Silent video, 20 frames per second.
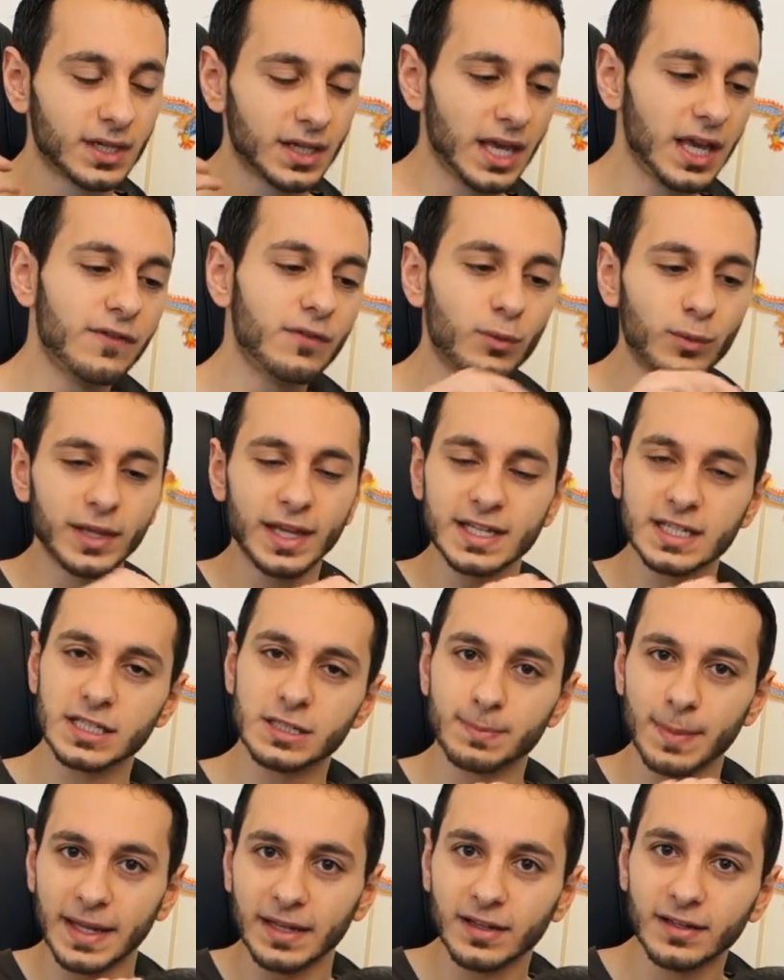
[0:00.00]
even with their
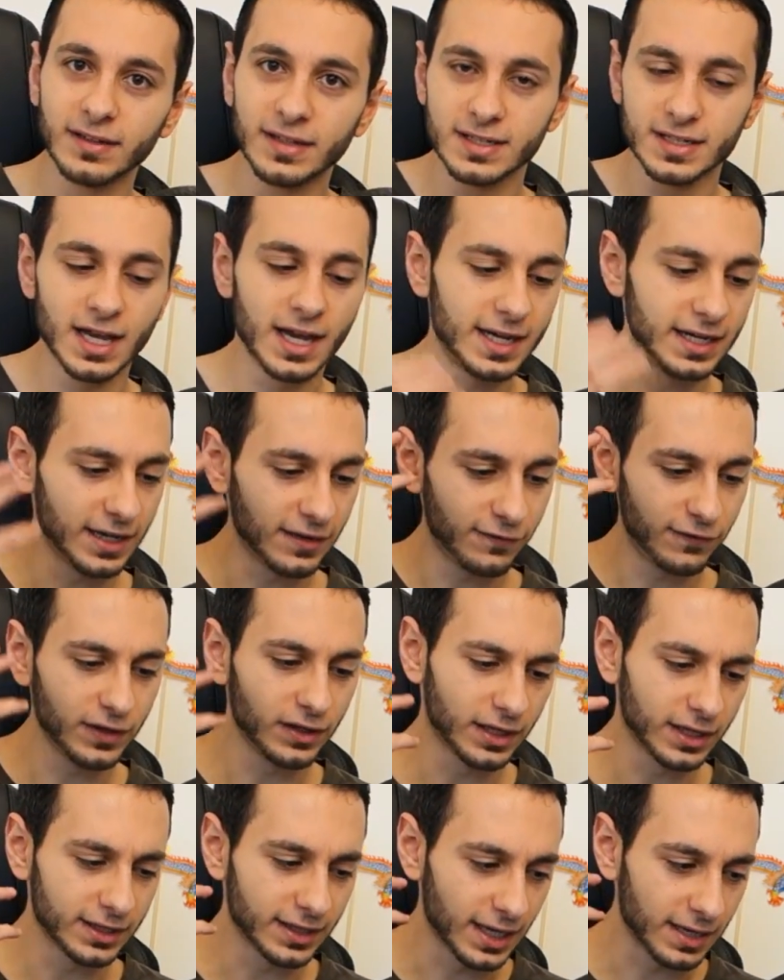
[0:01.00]
suspended design, they
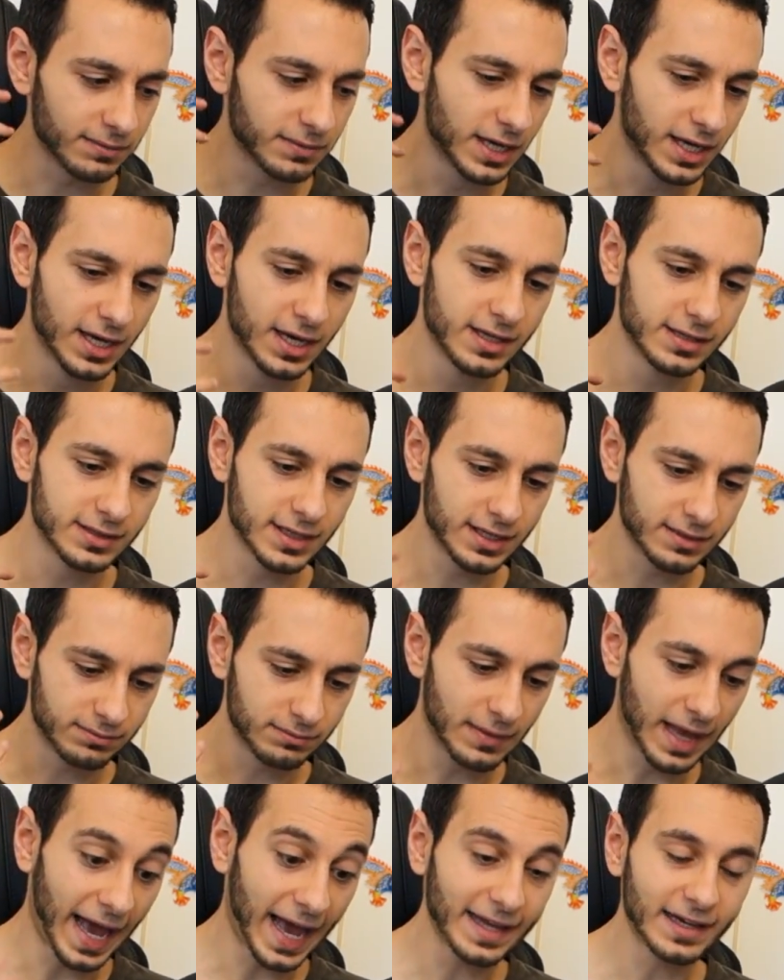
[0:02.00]
feel like they, they
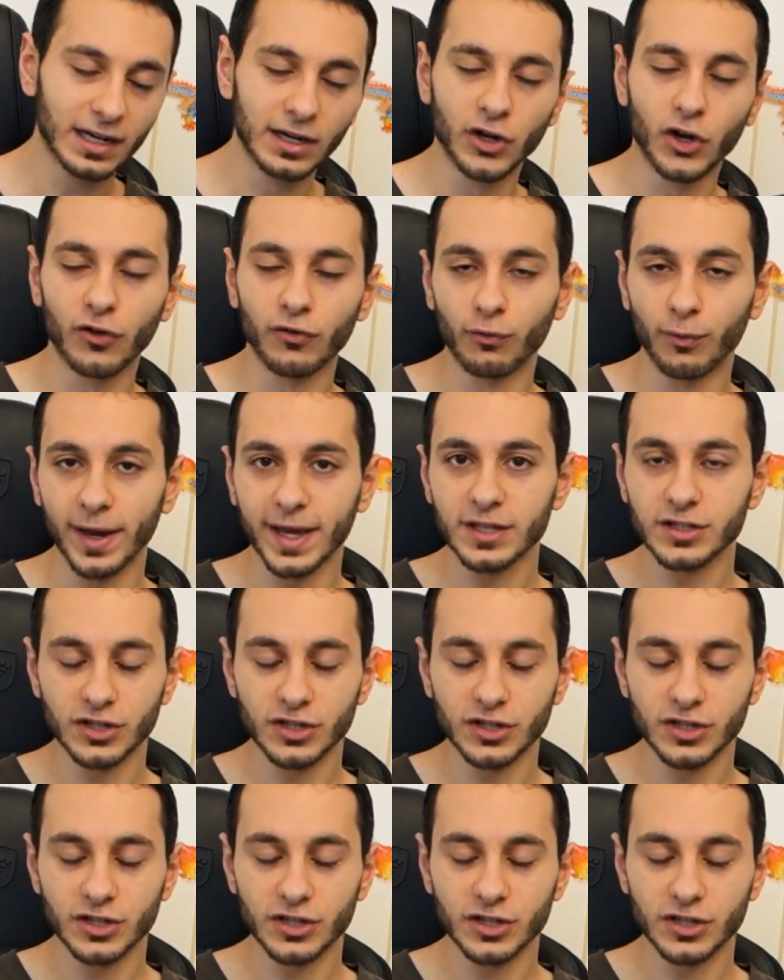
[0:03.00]
add a lot of weight